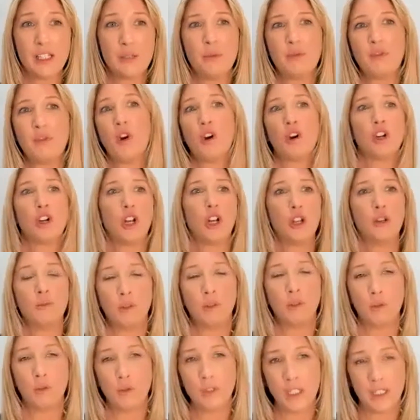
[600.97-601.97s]
So we've got a
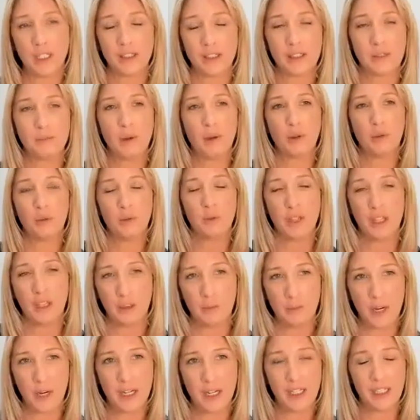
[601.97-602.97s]
global audience, both within
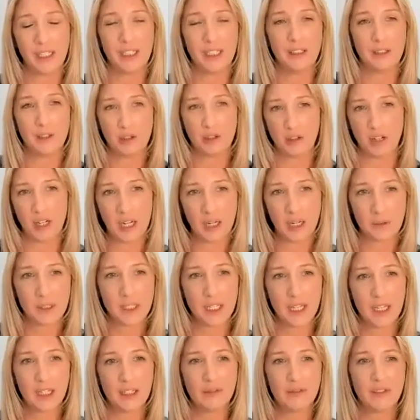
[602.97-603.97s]
the mining industry and
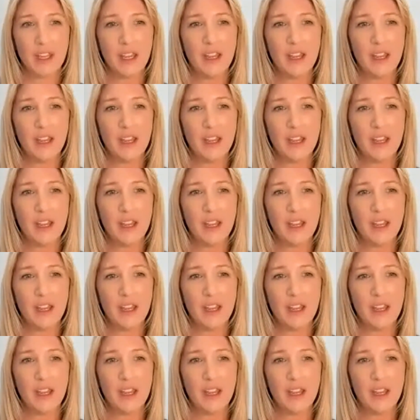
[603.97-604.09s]
outside of